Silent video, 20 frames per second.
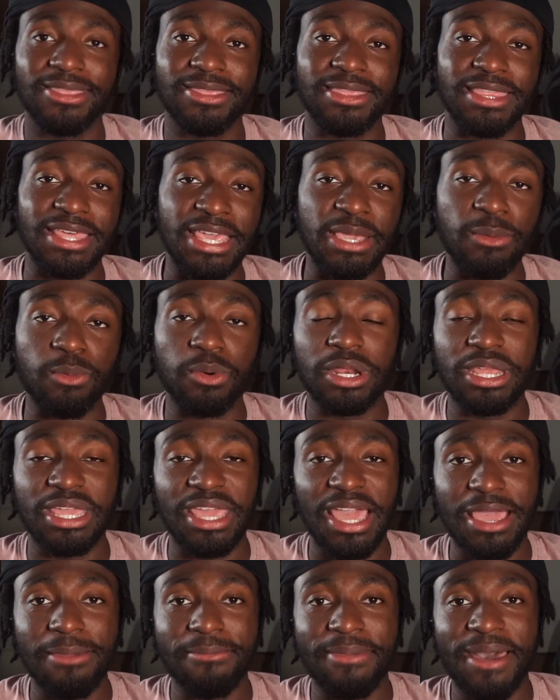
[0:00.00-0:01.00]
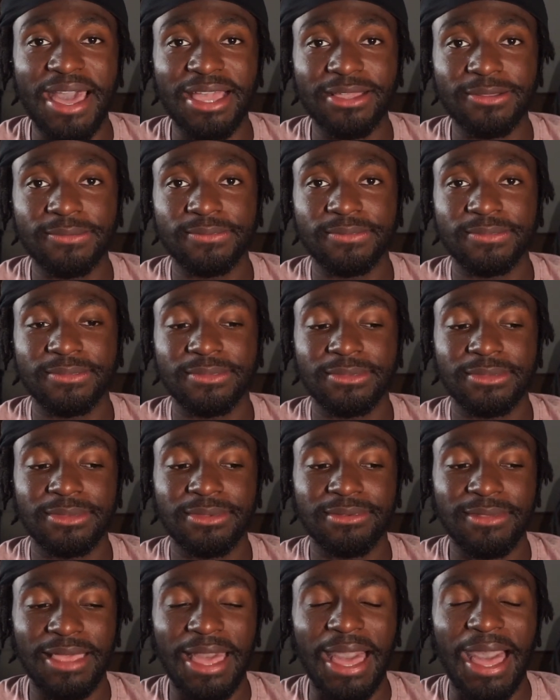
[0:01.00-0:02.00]
the Heat would have came back,
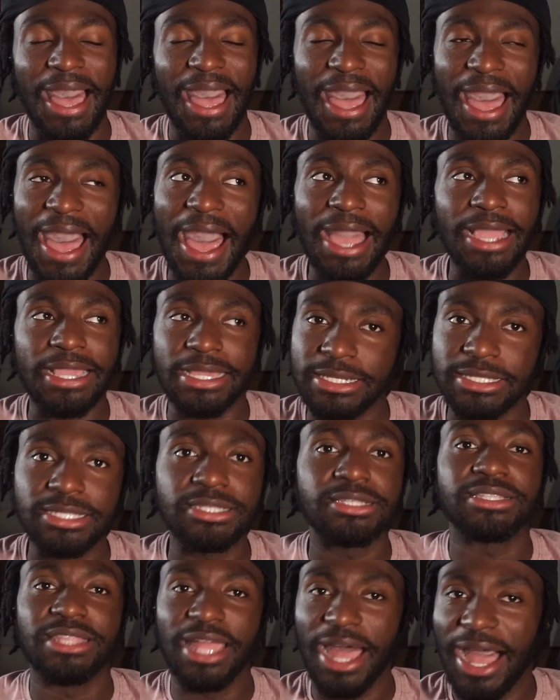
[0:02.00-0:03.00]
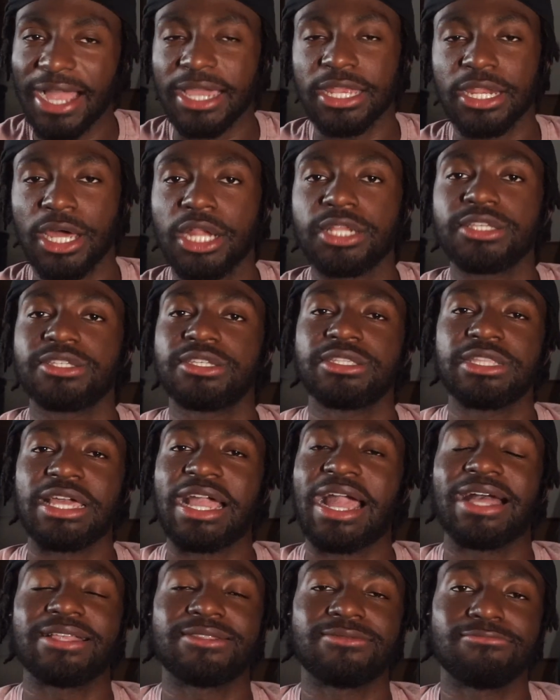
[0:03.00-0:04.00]
I could honestly
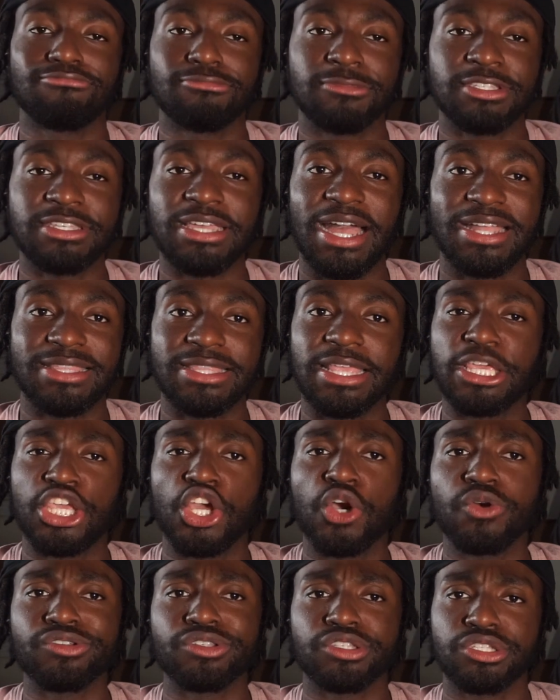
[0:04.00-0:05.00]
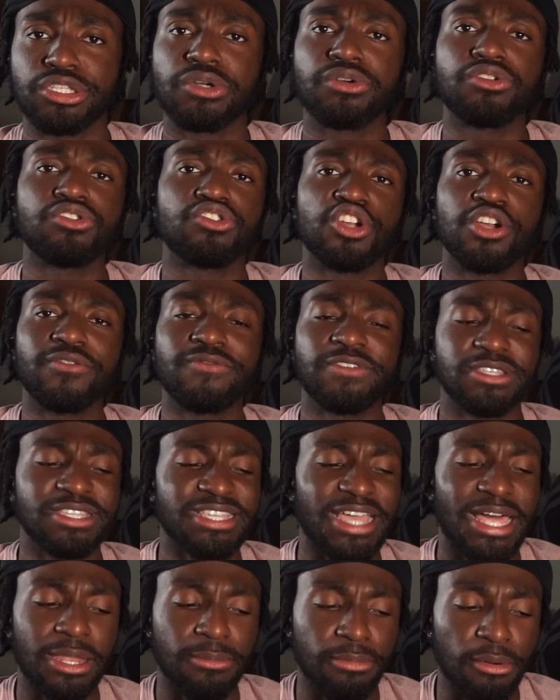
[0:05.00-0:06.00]
think I think Jokic still deserved it.
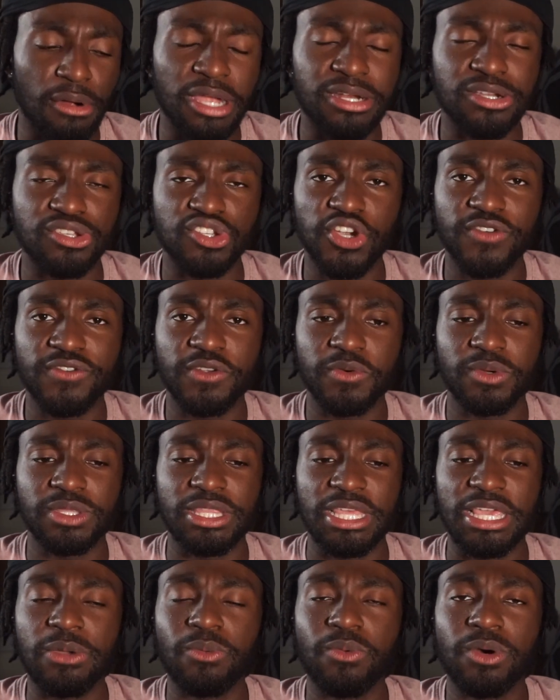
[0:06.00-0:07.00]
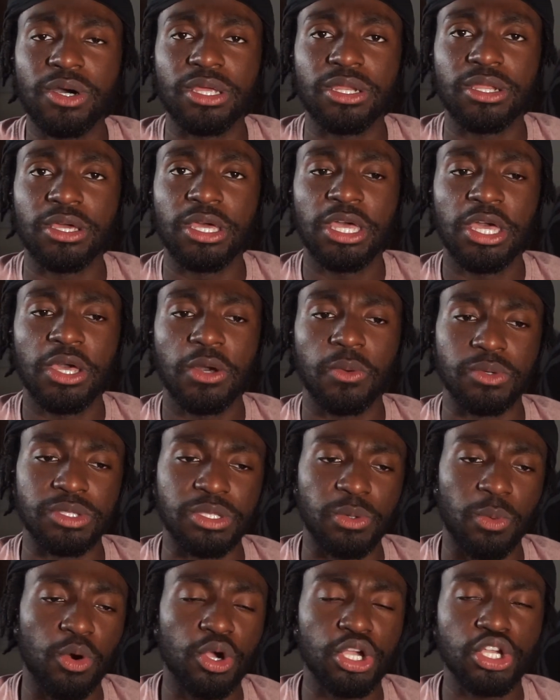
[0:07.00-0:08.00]
Just how LeBron deserved it when the Heat won, when
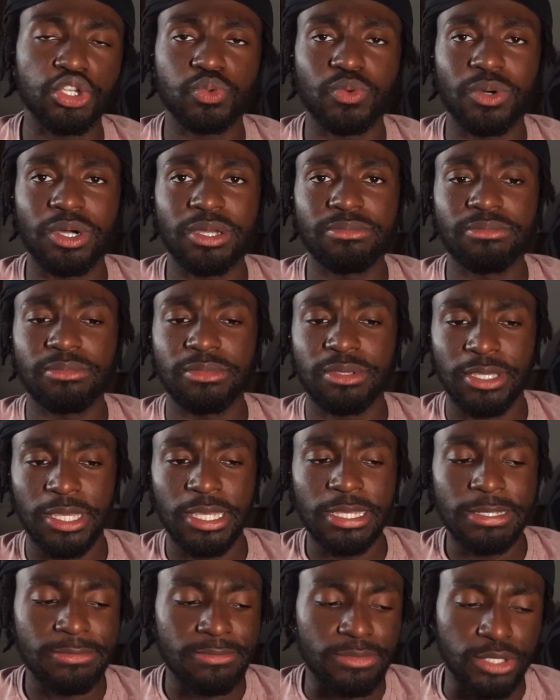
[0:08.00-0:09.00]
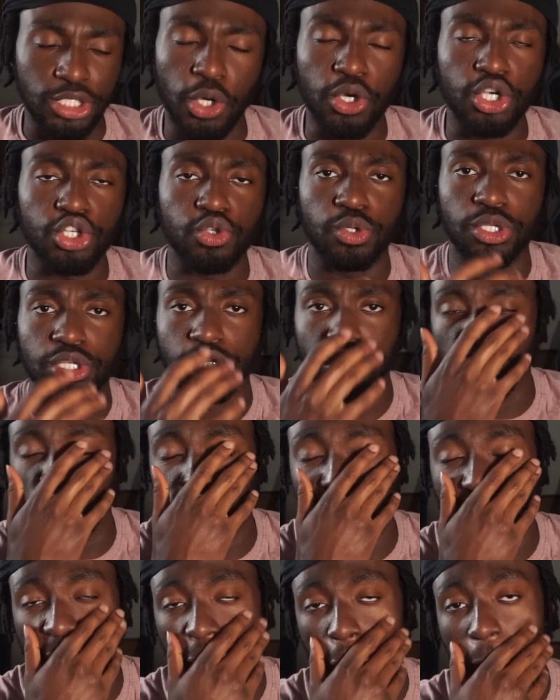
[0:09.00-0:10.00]
the Warriors won, Jokic would have
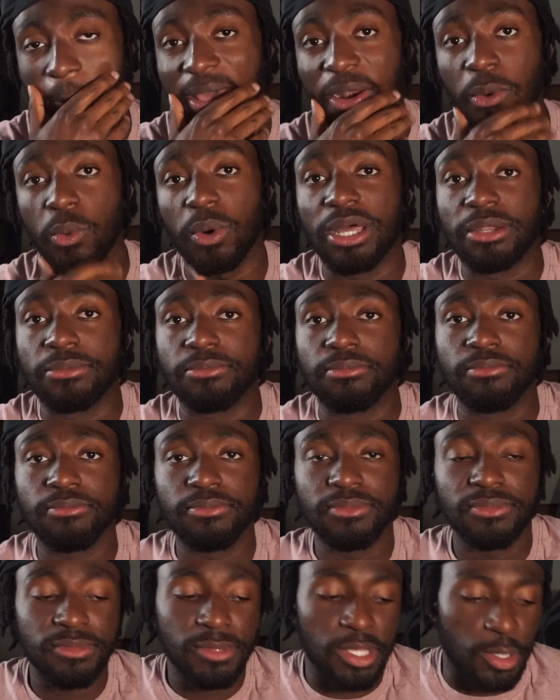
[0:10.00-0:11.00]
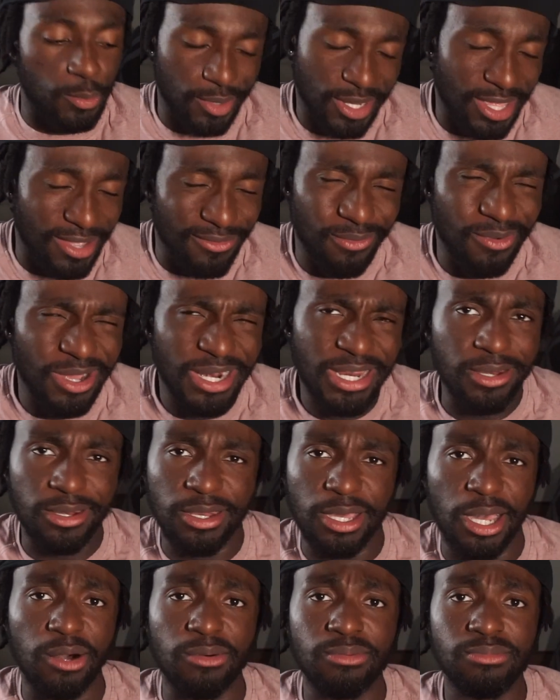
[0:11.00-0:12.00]
deserved it no matter what. Would he have won it?
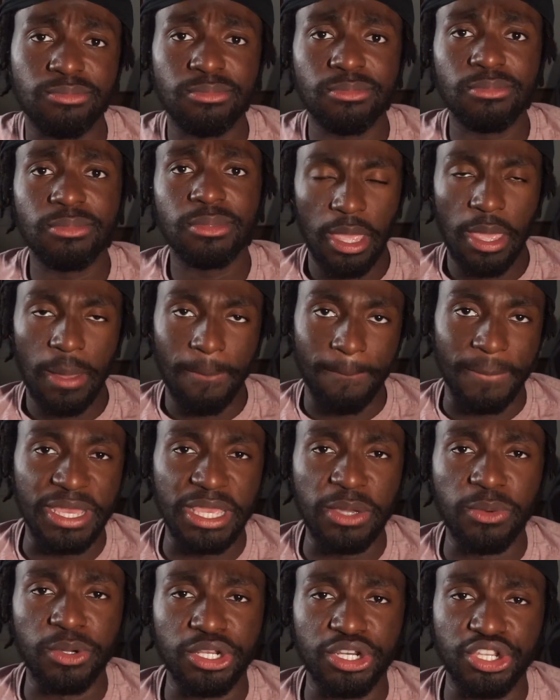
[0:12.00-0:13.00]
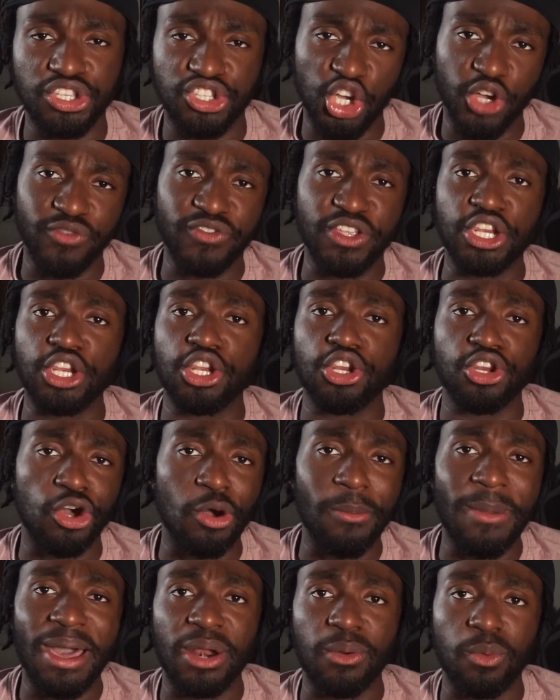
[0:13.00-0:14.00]
No, but he would have deserved it
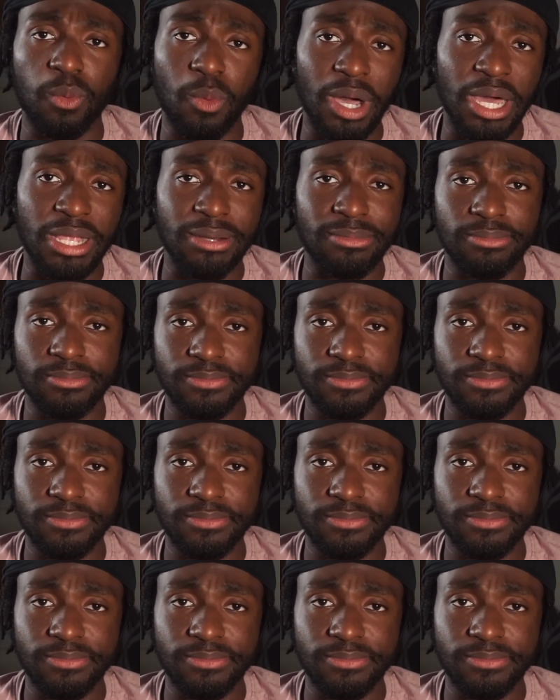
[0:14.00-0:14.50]
no matter what.